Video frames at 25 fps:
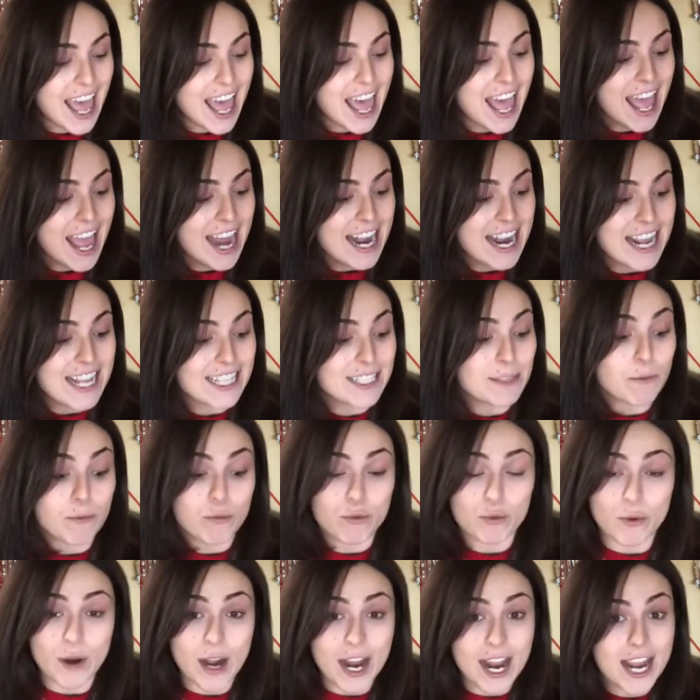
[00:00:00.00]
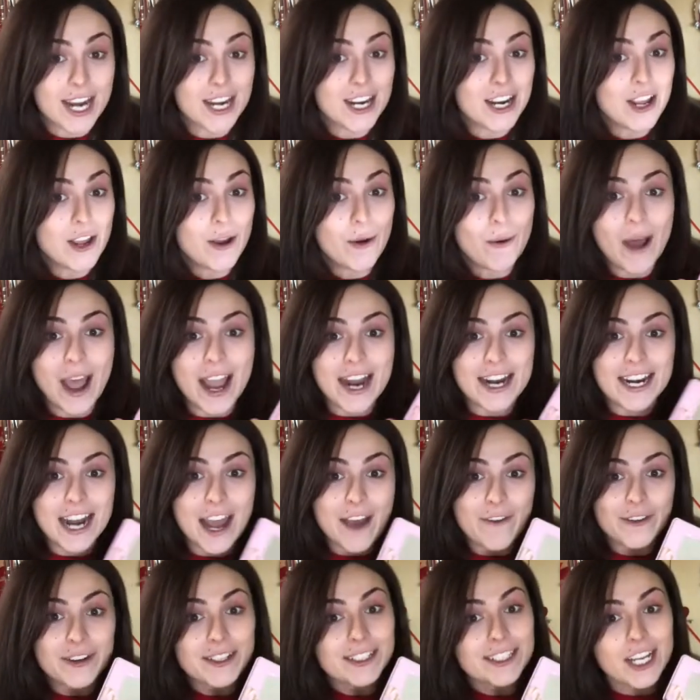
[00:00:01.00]
and it's brand new. I
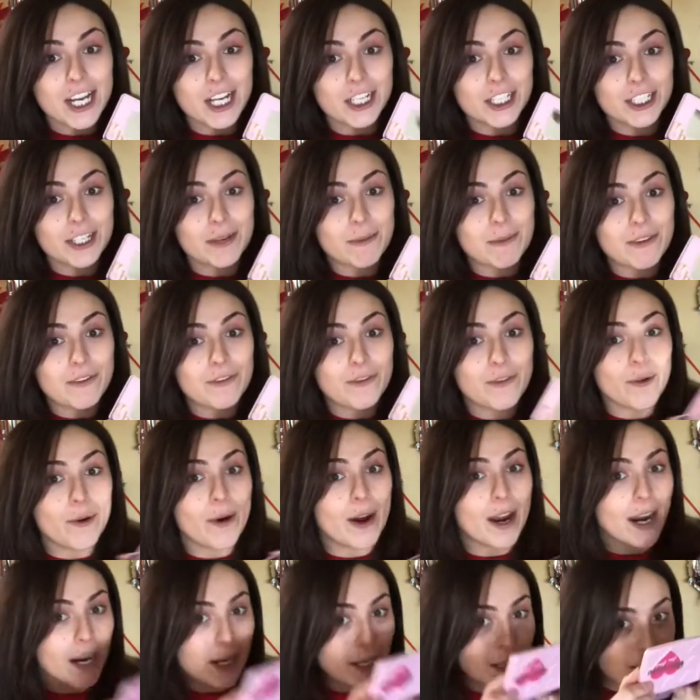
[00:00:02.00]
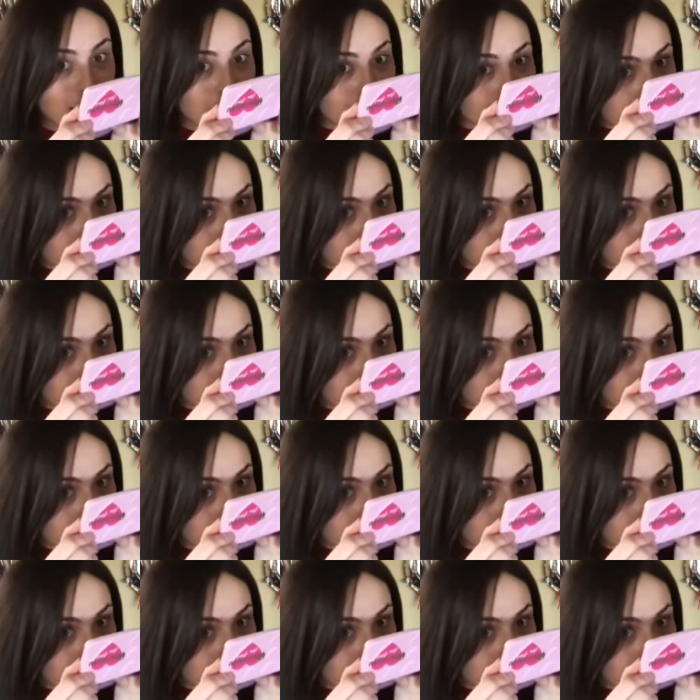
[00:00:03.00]
never touched it before.